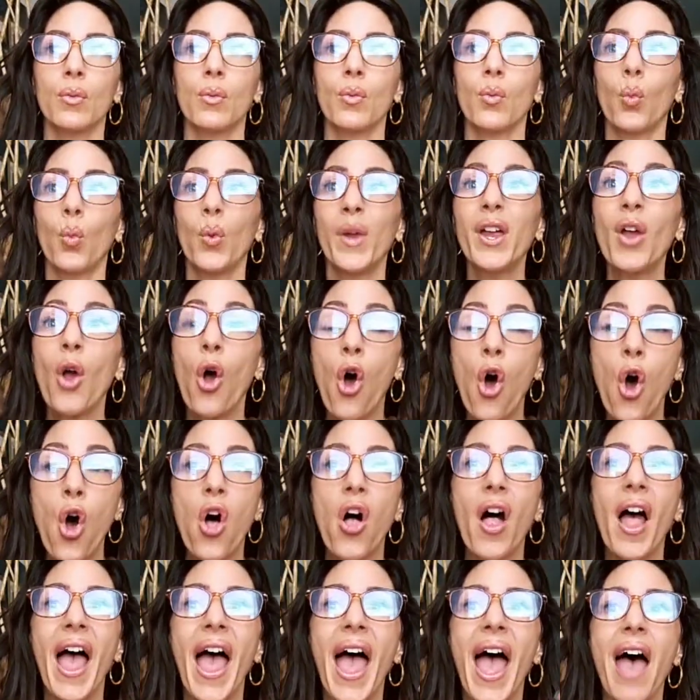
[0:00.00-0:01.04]
We
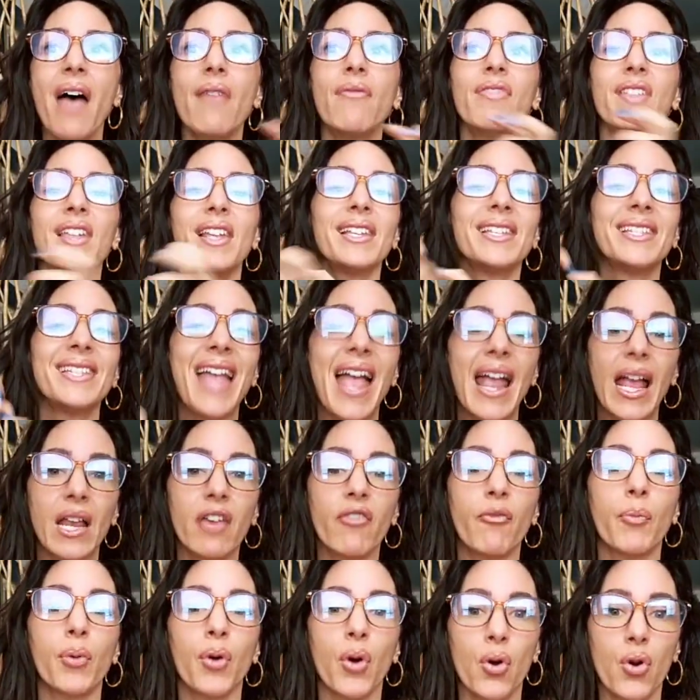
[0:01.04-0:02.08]
all have these
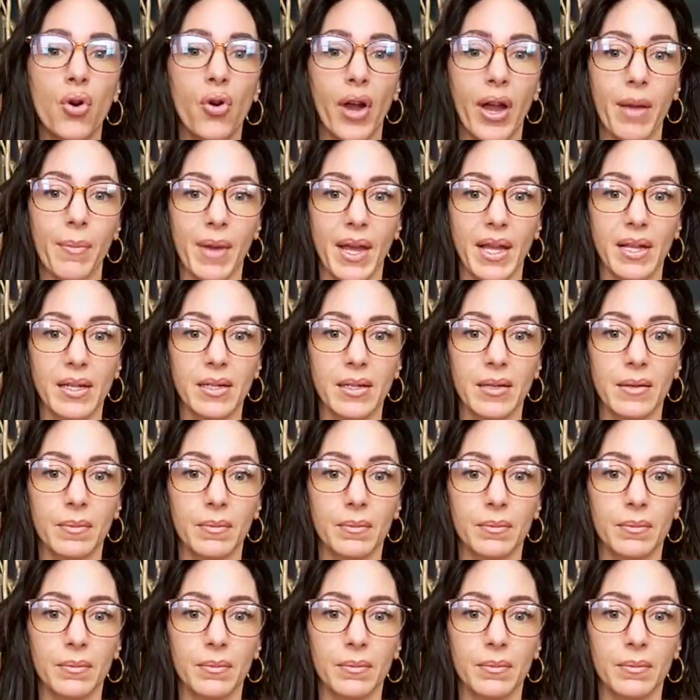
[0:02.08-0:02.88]
negative programmings.